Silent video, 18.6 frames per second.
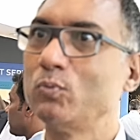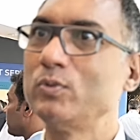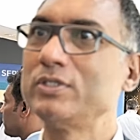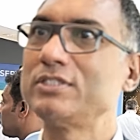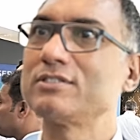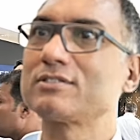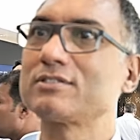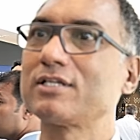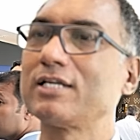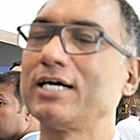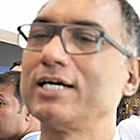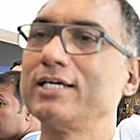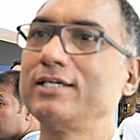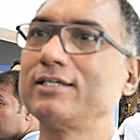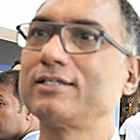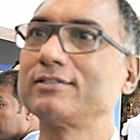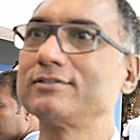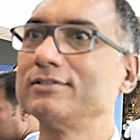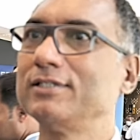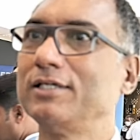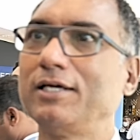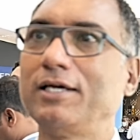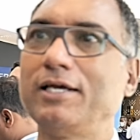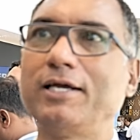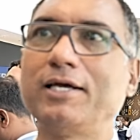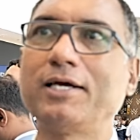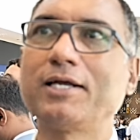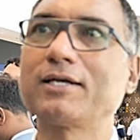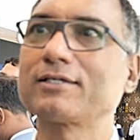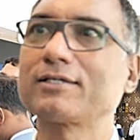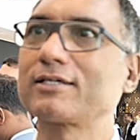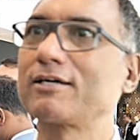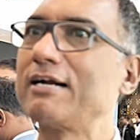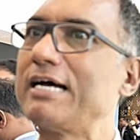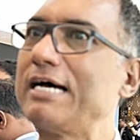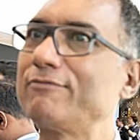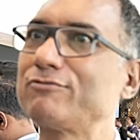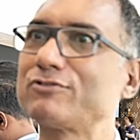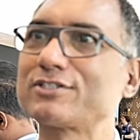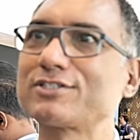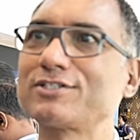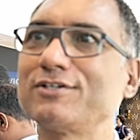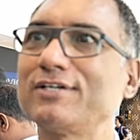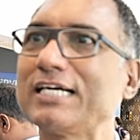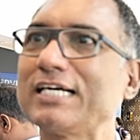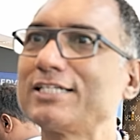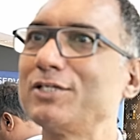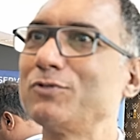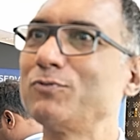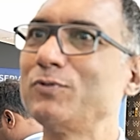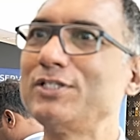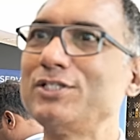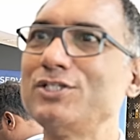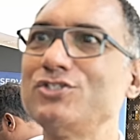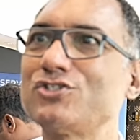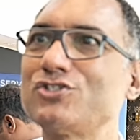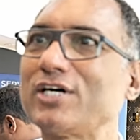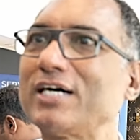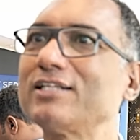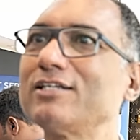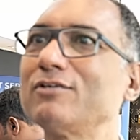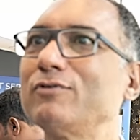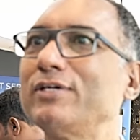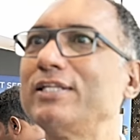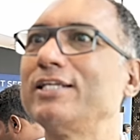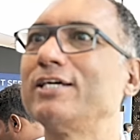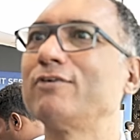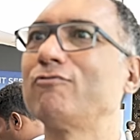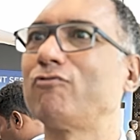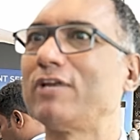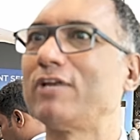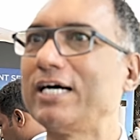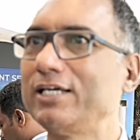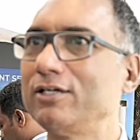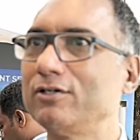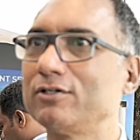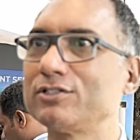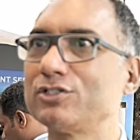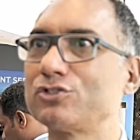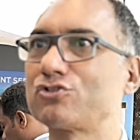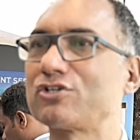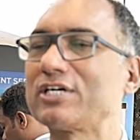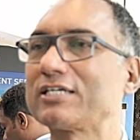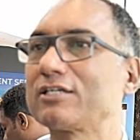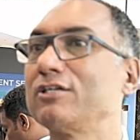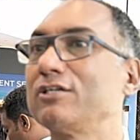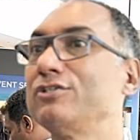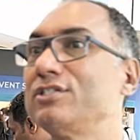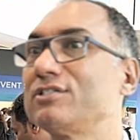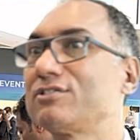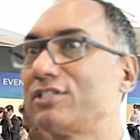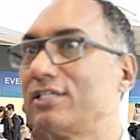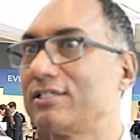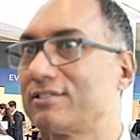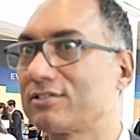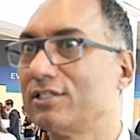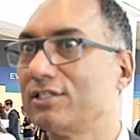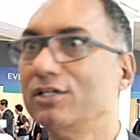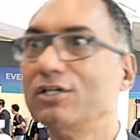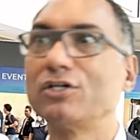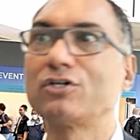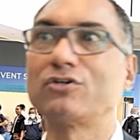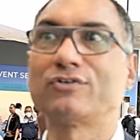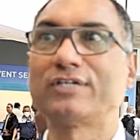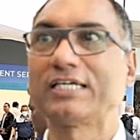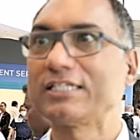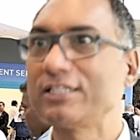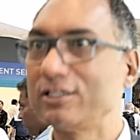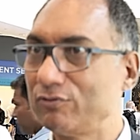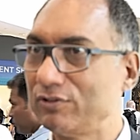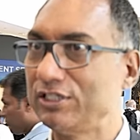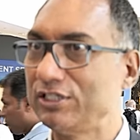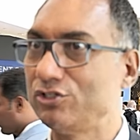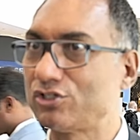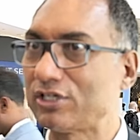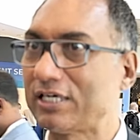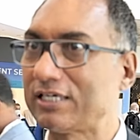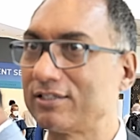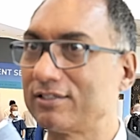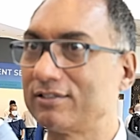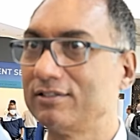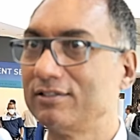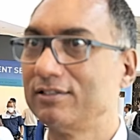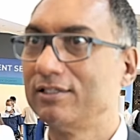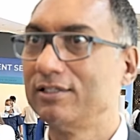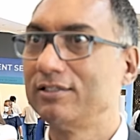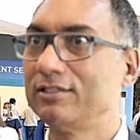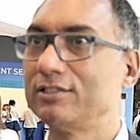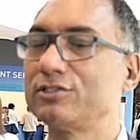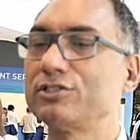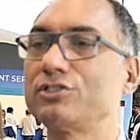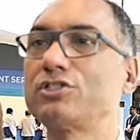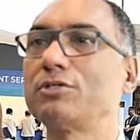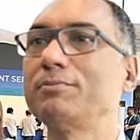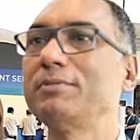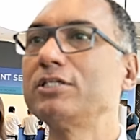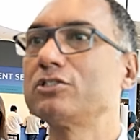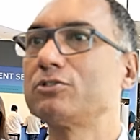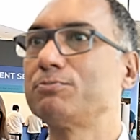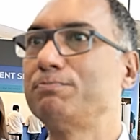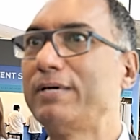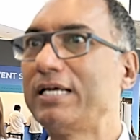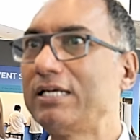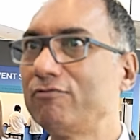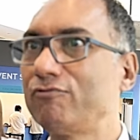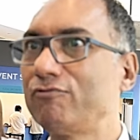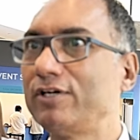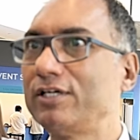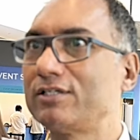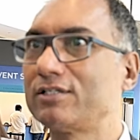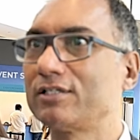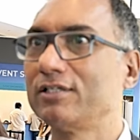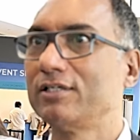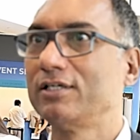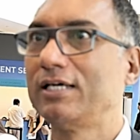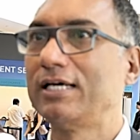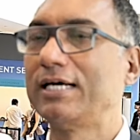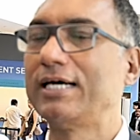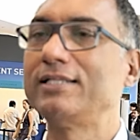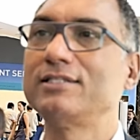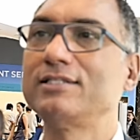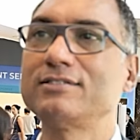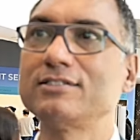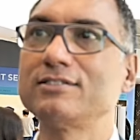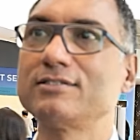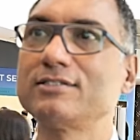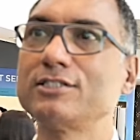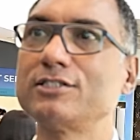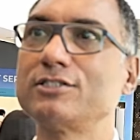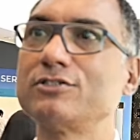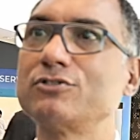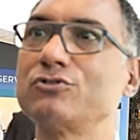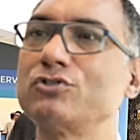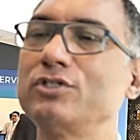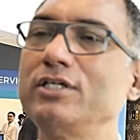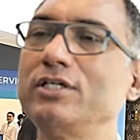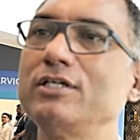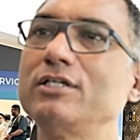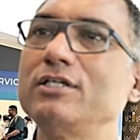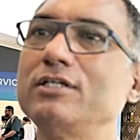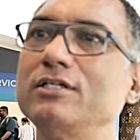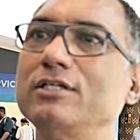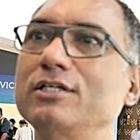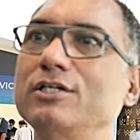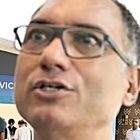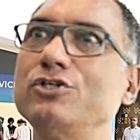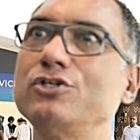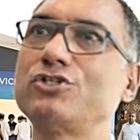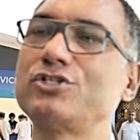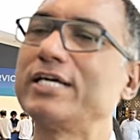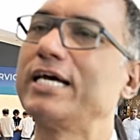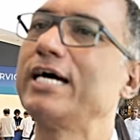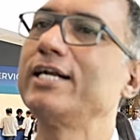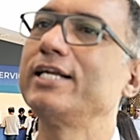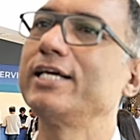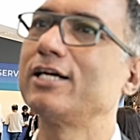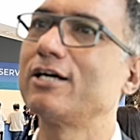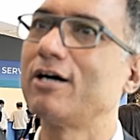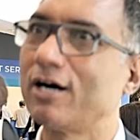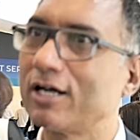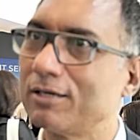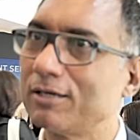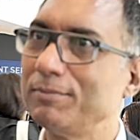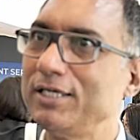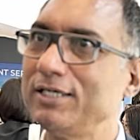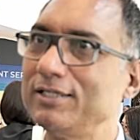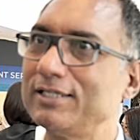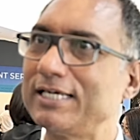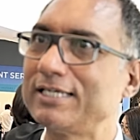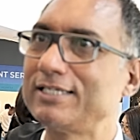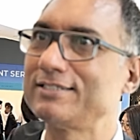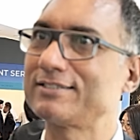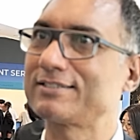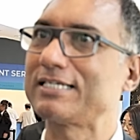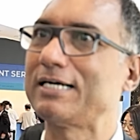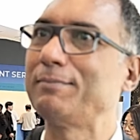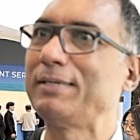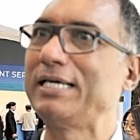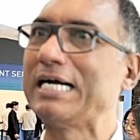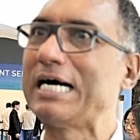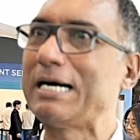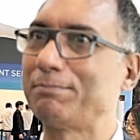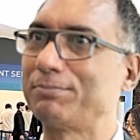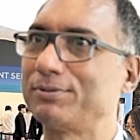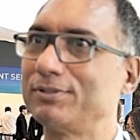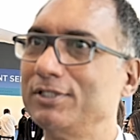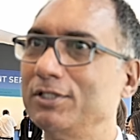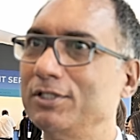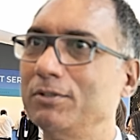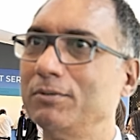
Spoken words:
which is like aircrafts connected with each other when they're flying, or the truck logistics connected with each other. There's a tremendous benefit, and this is a real shared economy that is coming up.